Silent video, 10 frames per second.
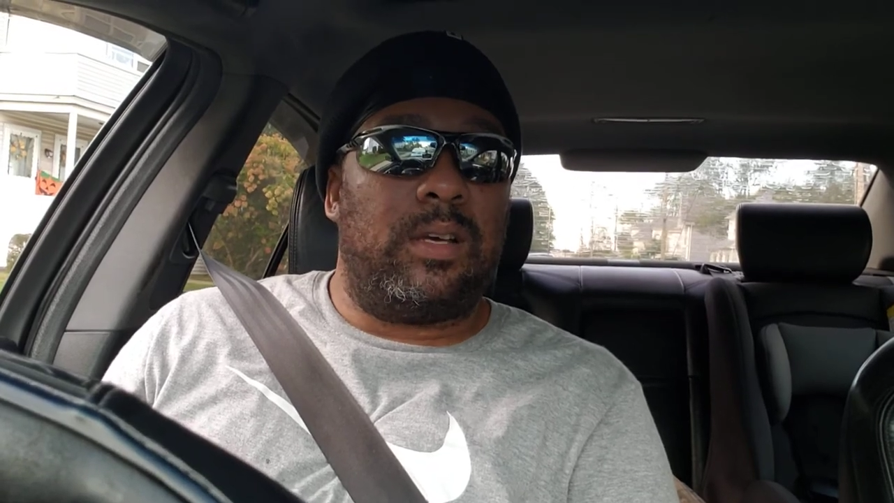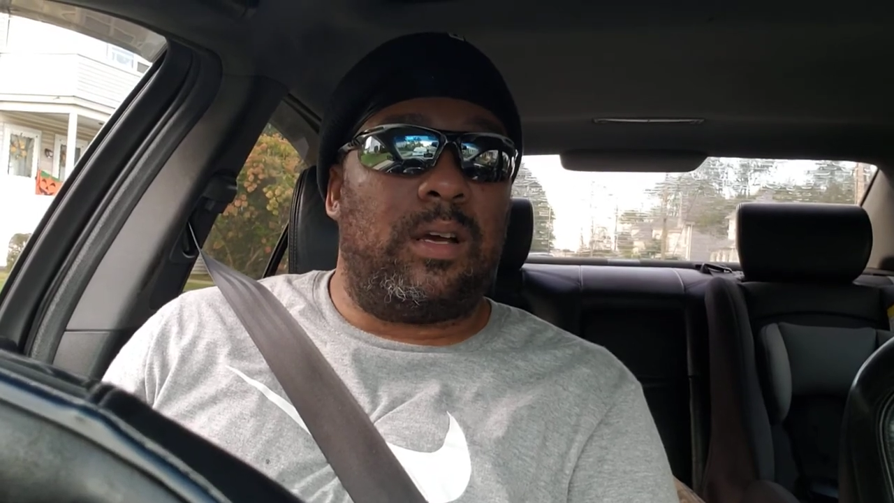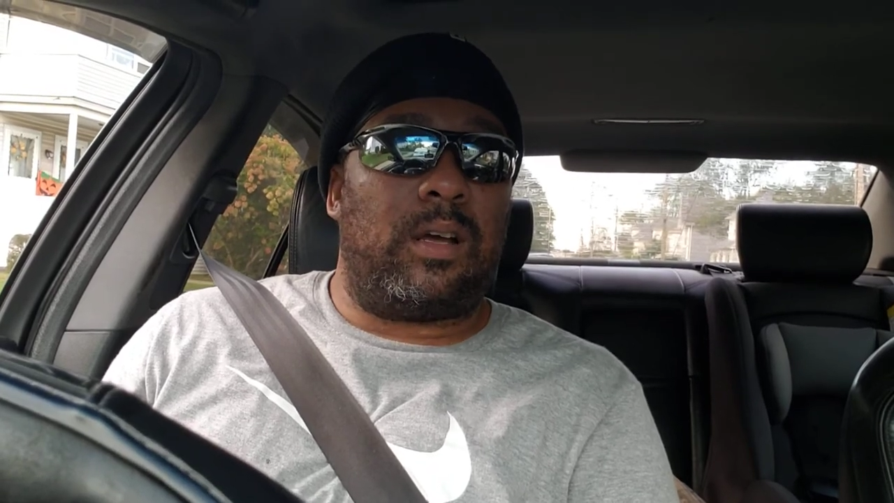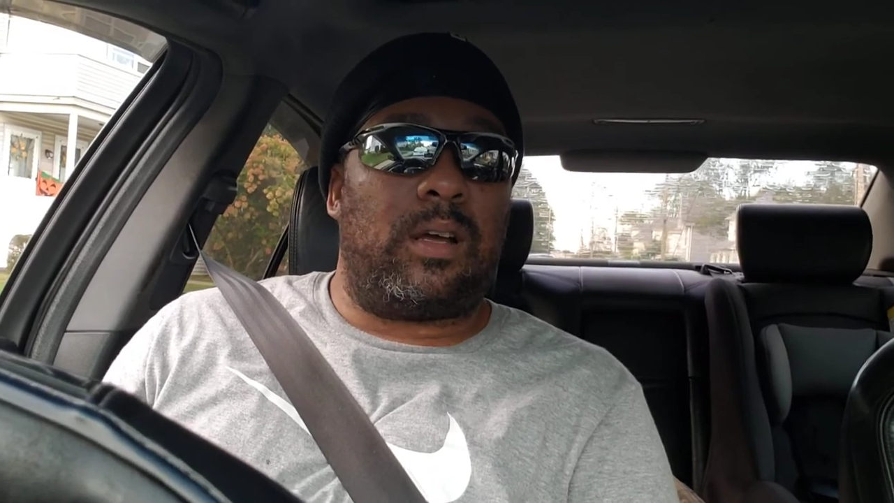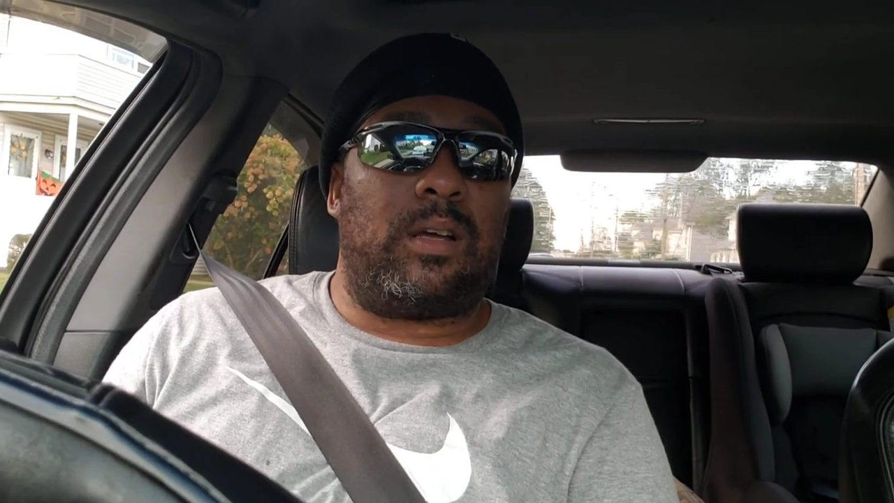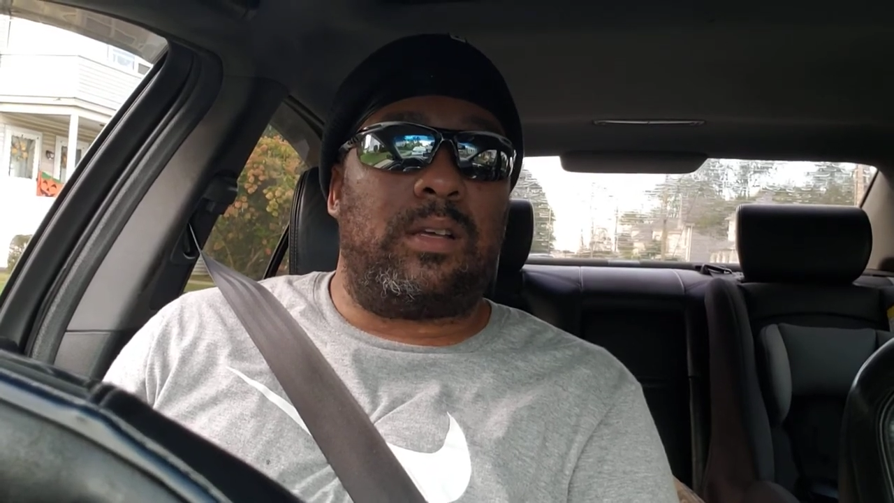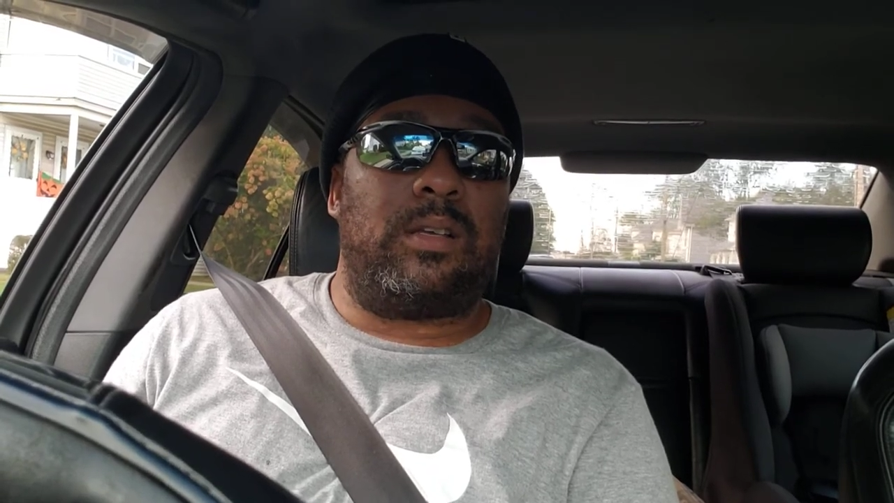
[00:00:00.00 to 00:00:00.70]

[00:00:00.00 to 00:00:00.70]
Uh,